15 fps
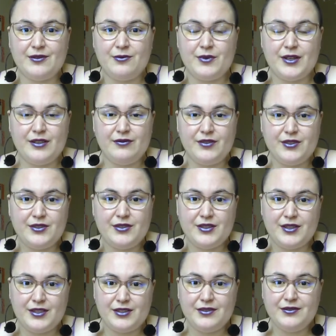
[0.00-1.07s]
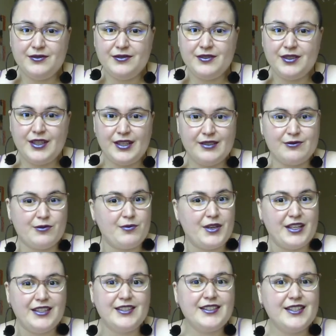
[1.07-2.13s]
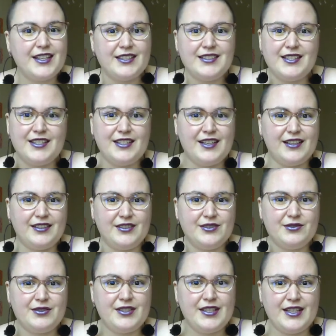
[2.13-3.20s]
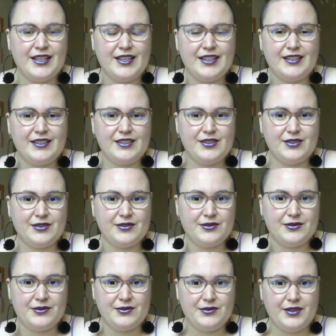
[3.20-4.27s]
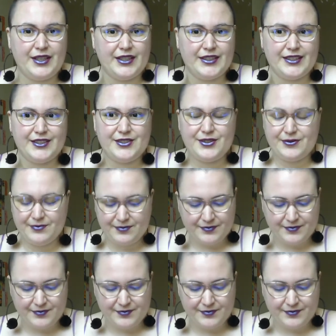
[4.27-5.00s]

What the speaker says: one of you to you in Romanian, and then I'll translate it to English.